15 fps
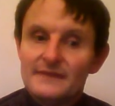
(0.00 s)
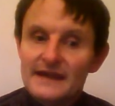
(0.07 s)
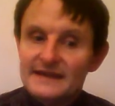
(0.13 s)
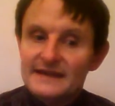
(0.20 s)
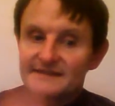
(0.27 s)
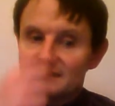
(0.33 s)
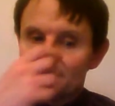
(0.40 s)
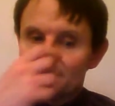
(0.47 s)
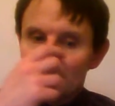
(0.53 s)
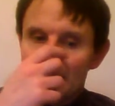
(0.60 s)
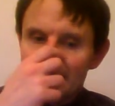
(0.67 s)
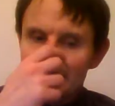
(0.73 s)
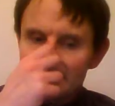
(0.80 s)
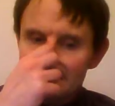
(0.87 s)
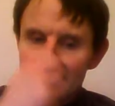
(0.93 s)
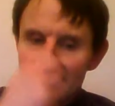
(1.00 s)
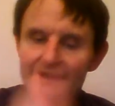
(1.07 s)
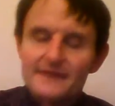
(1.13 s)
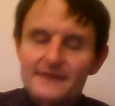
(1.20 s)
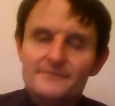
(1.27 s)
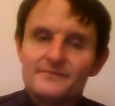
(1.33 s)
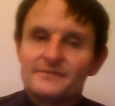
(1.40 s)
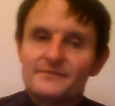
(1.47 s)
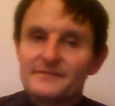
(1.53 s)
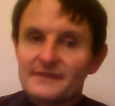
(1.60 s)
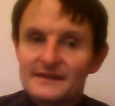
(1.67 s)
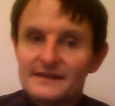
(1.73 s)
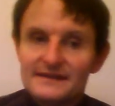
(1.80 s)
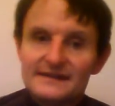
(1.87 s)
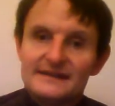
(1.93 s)
Espagne.
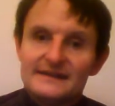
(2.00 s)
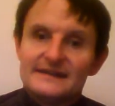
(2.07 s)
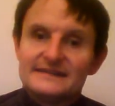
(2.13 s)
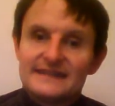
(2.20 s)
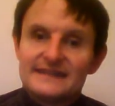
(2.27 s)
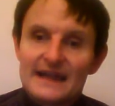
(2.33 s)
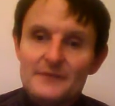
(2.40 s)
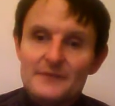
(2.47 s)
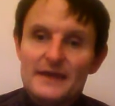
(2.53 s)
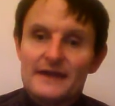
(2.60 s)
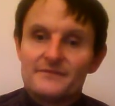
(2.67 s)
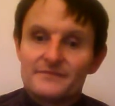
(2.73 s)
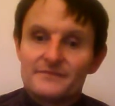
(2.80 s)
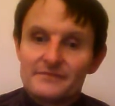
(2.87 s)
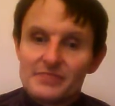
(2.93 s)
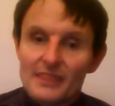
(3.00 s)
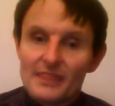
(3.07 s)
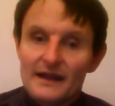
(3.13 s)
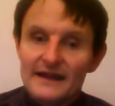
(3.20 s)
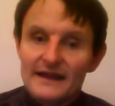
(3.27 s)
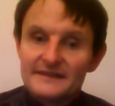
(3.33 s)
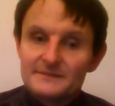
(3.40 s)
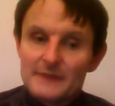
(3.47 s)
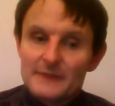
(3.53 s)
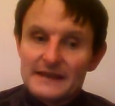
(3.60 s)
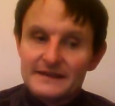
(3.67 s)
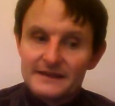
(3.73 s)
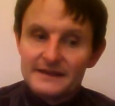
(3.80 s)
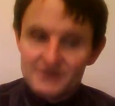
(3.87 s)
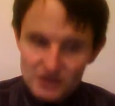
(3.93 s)
Très bien.
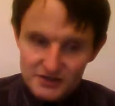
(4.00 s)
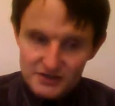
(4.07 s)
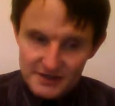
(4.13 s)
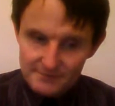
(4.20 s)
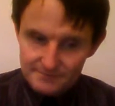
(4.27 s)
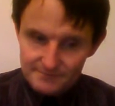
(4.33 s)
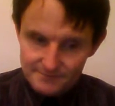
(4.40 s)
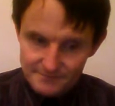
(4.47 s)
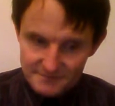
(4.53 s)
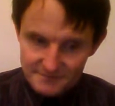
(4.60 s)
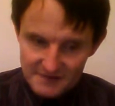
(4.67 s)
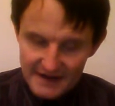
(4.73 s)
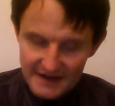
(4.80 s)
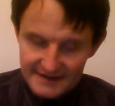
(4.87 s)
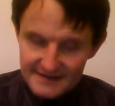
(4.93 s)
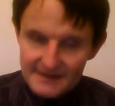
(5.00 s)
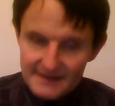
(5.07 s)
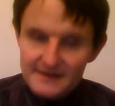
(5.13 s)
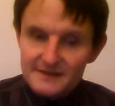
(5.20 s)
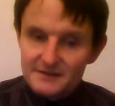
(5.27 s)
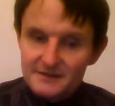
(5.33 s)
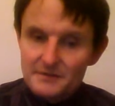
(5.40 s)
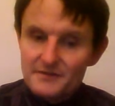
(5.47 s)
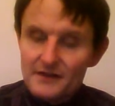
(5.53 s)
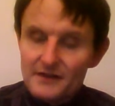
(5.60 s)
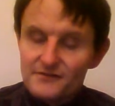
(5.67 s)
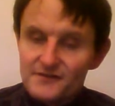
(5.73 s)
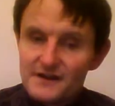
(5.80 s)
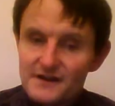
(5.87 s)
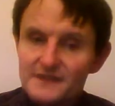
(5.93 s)
Espagne. Good. Right. So we've
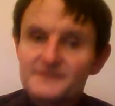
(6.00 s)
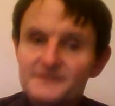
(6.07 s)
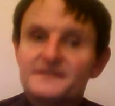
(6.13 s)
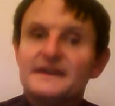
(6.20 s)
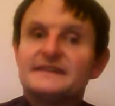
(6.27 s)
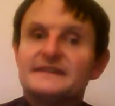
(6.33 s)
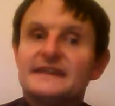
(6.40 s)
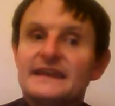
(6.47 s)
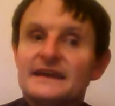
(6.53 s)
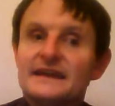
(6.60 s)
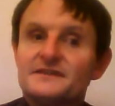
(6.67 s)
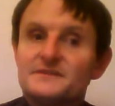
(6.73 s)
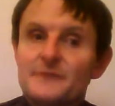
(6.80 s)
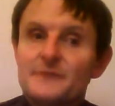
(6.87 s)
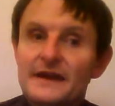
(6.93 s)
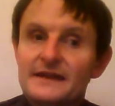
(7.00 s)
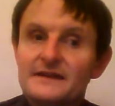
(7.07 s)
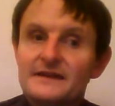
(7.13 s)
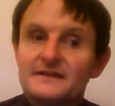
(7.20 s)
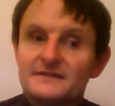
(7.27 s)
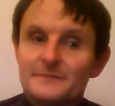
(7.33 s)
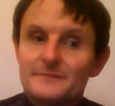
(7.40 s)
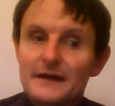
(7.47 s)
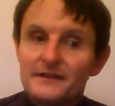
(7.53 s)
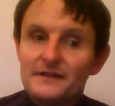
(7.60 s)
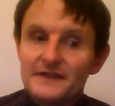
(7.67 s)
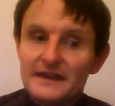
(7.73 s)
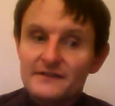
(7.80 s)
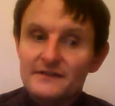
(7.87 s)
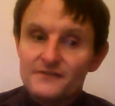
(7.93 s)
done France, Italy, and Spain, spelt
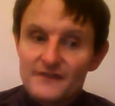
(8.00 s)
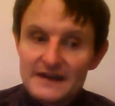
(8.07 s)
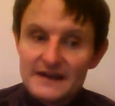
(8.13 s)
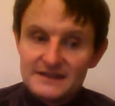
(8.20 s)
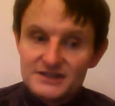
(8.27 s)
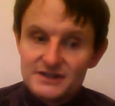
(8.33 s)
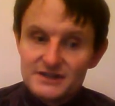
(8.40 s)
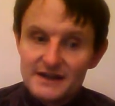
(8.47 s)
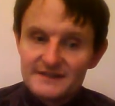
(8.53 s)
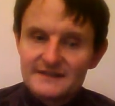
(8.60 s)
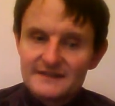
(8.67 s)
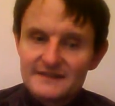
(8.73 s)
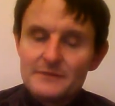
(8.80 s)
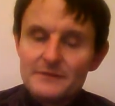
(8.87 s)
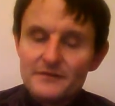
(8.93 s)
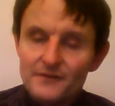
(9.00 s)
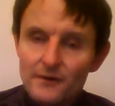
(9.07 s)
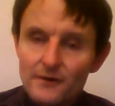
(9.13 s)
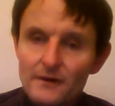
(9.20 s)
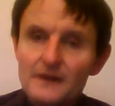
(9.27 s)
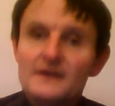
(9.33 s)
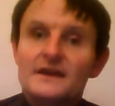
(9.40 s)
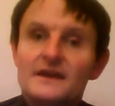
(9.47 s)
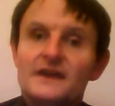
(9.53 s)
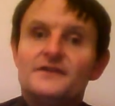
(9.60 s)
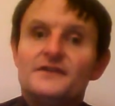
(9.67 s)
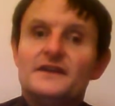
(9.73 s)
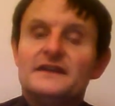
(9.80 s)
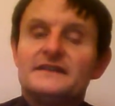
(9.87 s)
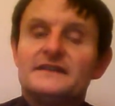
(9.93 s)
in French. As I said before, if
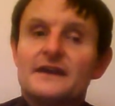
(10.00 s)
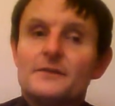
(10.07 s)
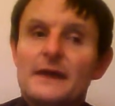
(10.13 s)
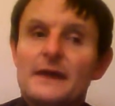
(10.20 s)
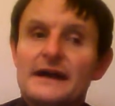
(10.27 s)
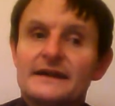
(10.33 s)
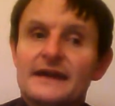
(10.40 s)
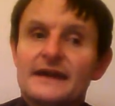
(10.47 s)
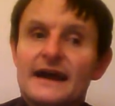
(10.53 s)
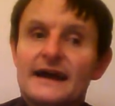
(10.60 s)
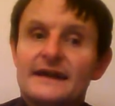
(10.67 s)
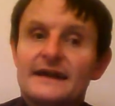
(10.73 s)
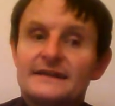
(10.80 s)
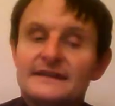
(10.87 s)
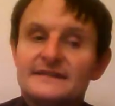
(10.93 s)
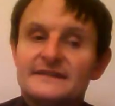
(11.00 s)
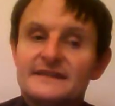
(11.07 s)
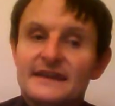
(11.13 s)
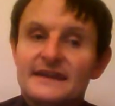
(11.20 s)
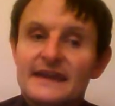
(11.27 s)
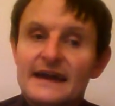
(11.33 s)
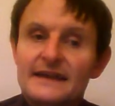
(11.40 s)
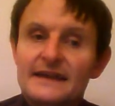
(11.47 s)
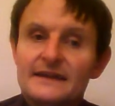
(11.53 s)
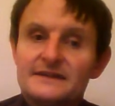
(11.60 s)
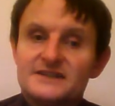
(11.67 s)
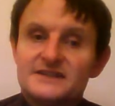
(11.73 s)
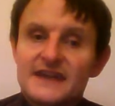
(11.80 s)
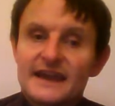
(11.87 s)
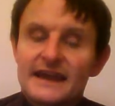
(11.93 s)
you need to go back and listen again
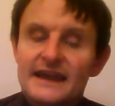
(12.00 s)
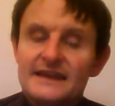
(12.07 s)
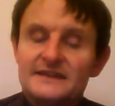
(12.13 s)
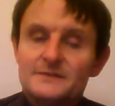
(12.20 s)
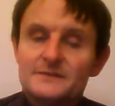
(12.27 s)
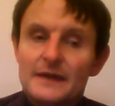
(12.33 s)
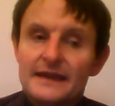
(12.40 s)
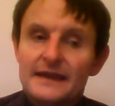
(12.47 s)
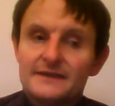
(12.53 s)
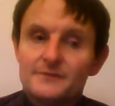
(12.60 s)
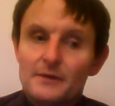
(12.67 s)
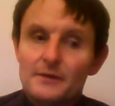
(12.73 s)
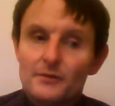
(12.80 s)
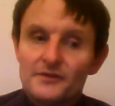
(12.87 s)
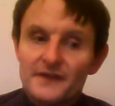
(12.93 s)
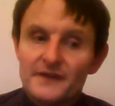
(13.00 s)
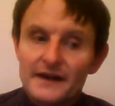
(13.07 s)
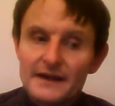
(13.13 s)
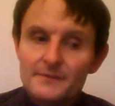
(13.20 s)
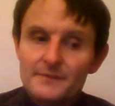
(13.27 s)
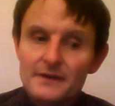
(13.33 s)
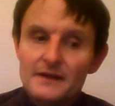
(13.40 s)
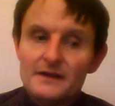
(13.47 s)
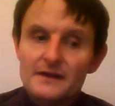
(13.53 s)
and check any spellings one more time,